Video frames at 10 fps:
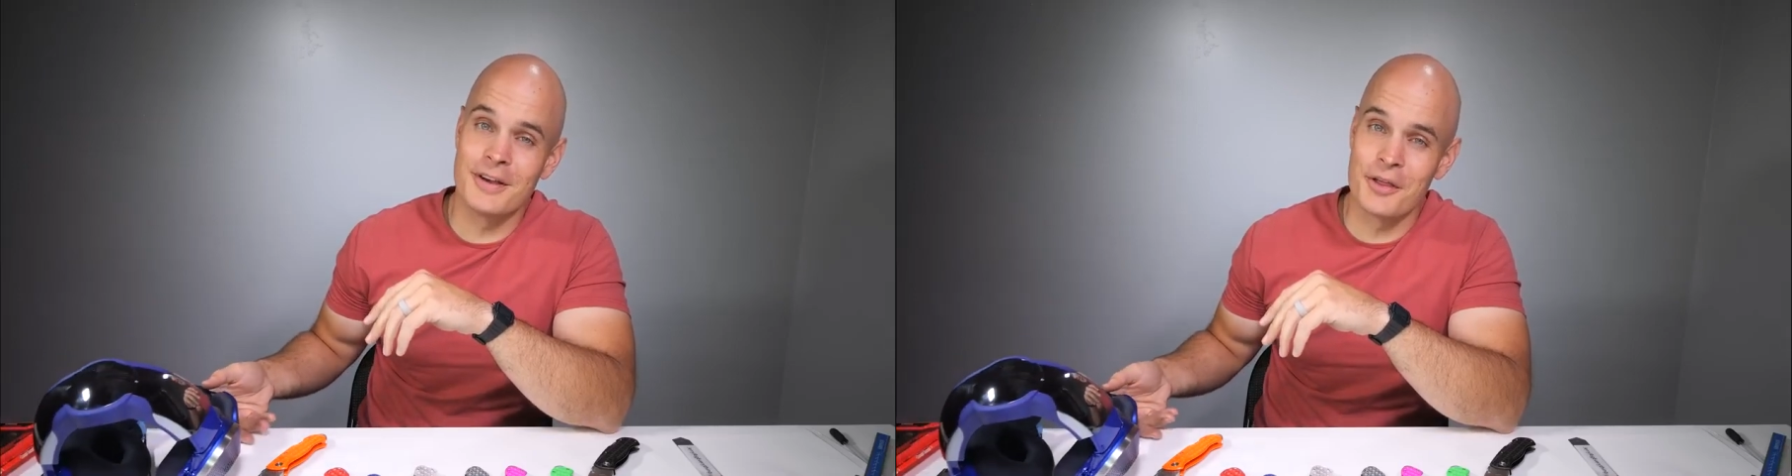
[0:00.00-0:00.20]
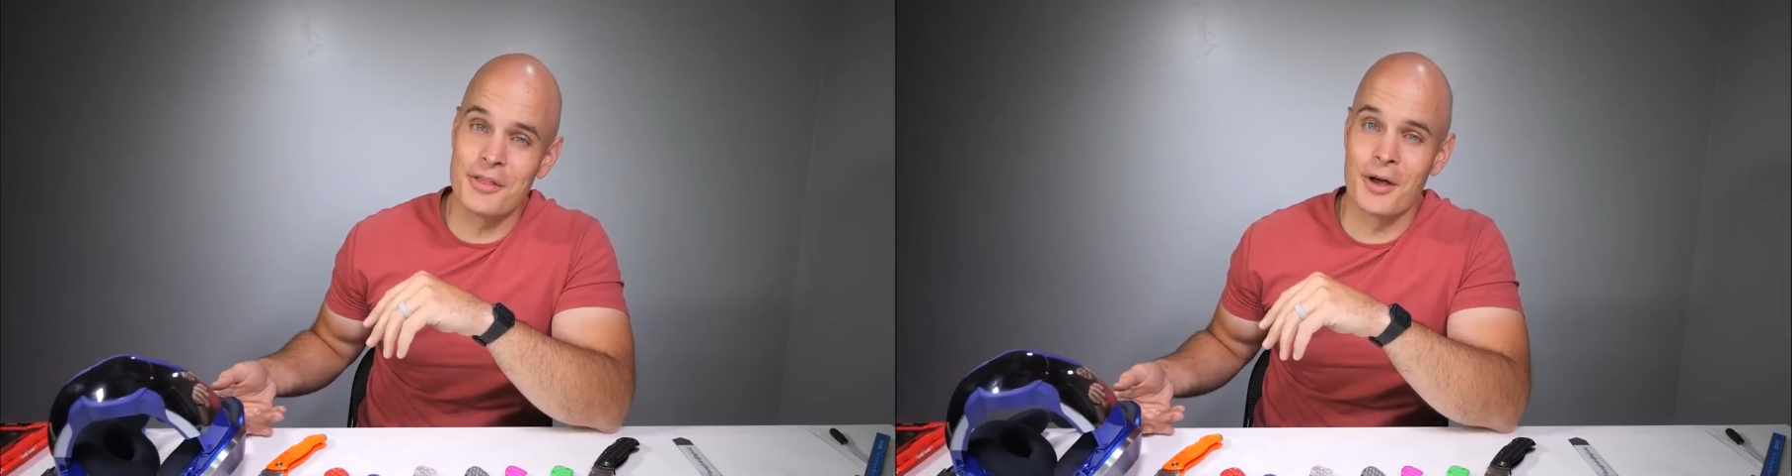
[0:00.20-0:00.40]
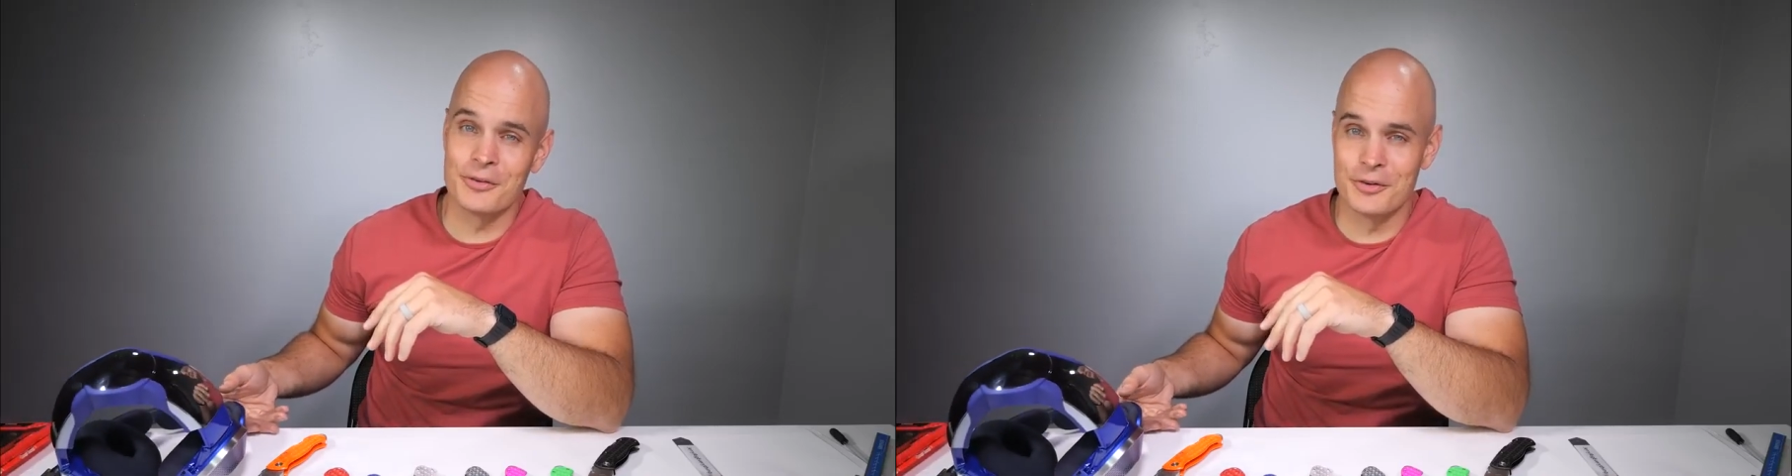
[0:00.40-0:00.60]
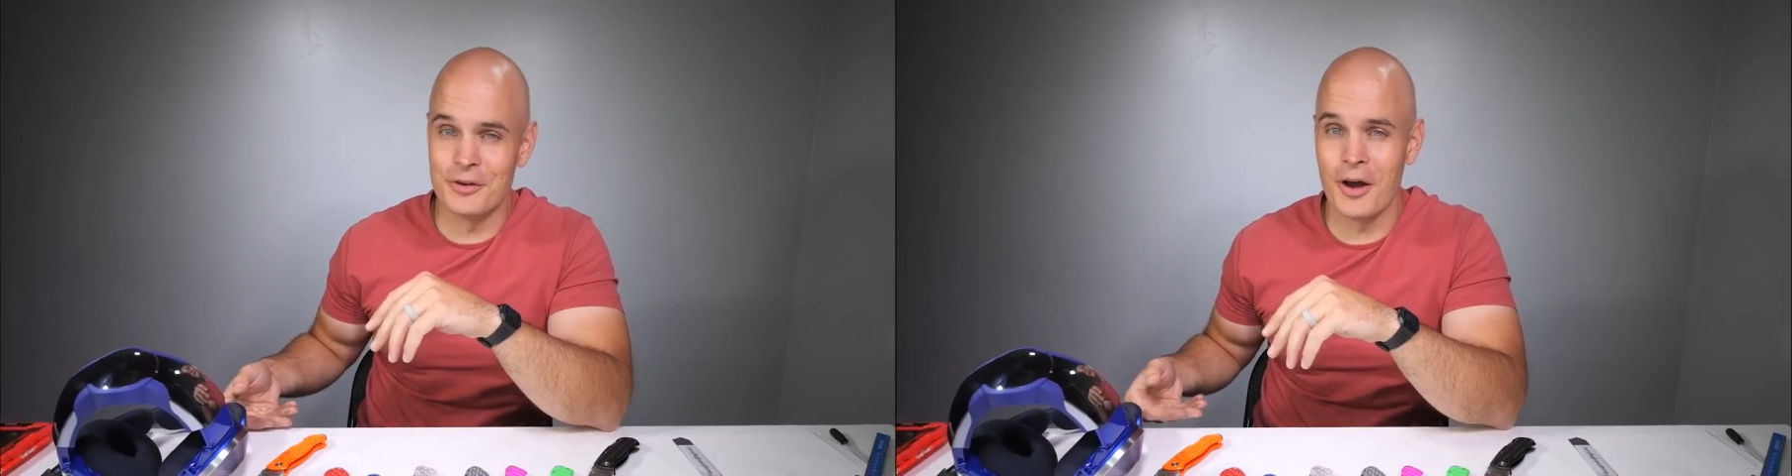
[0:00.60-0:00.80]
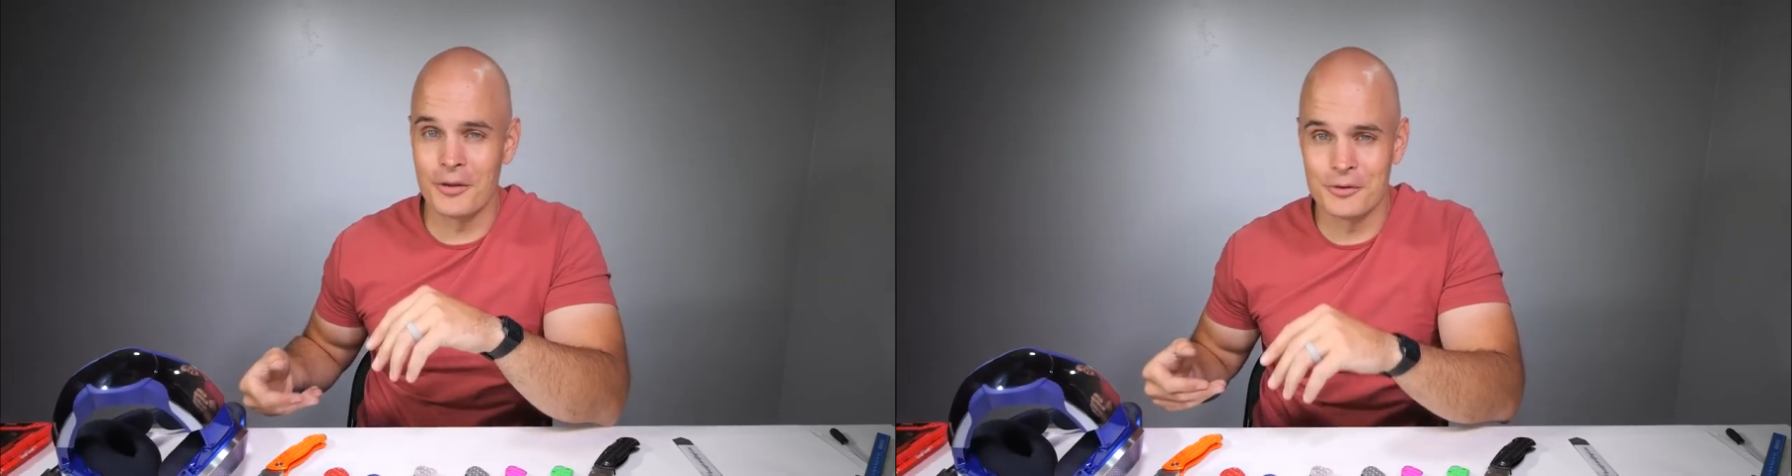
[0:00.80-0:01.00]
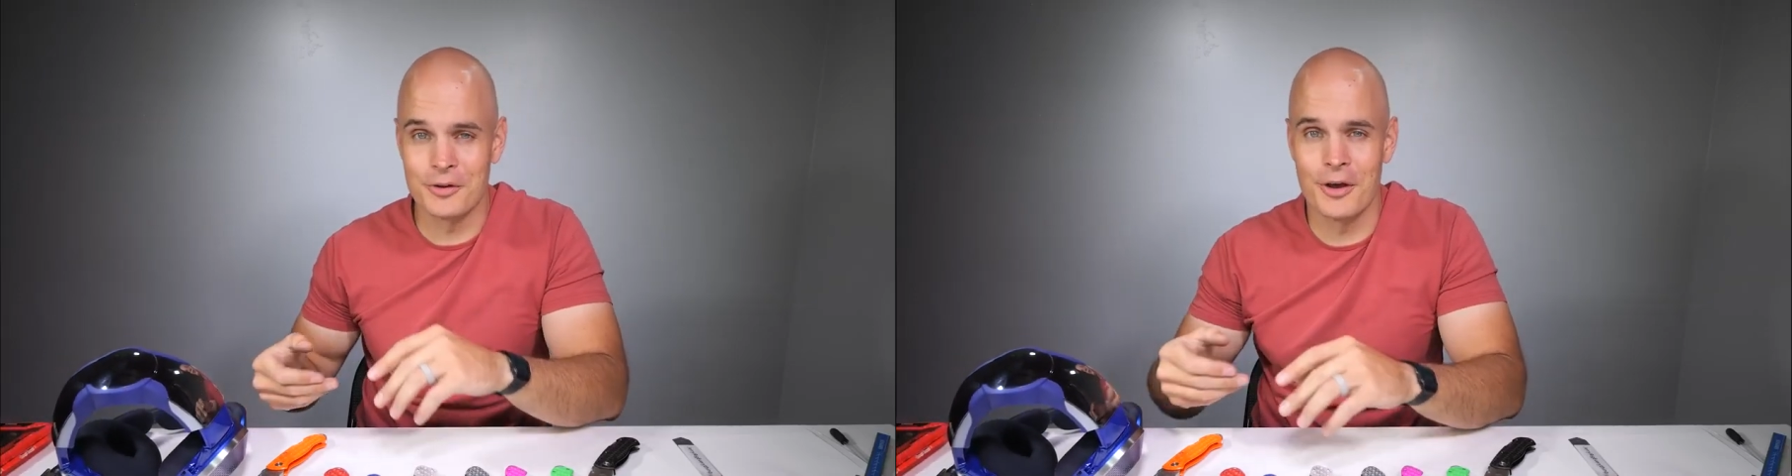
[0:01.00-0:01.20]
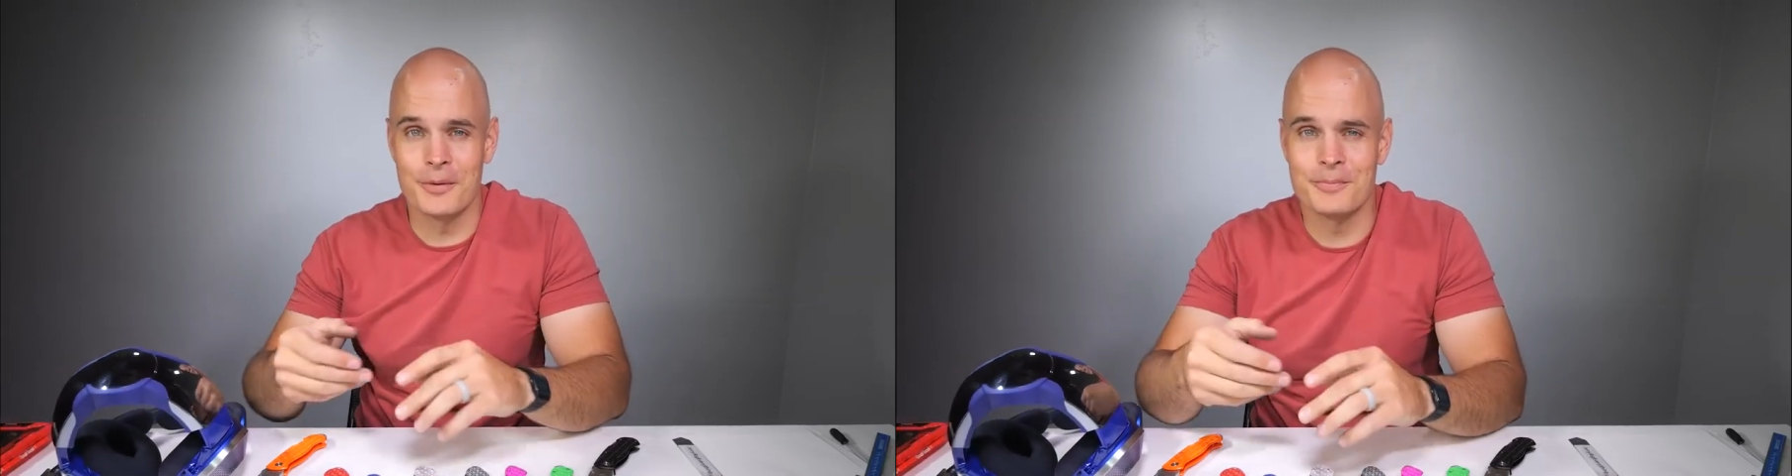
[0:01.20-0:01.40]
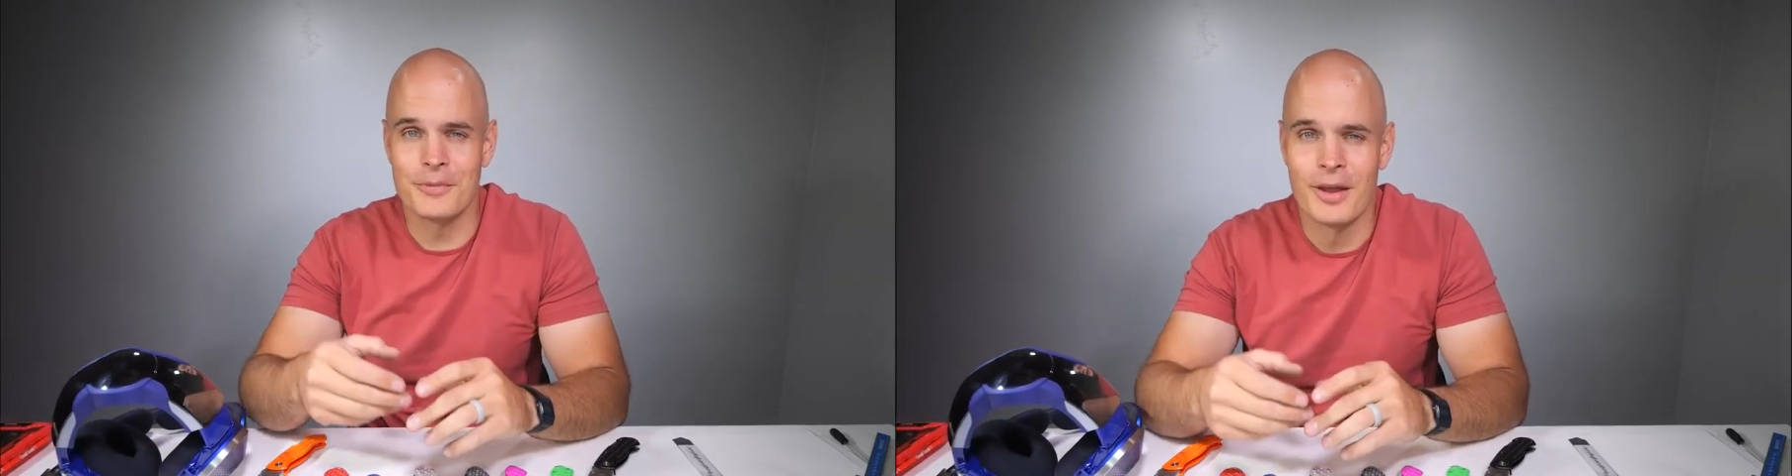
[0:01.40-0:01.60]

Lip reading: $1,000 on.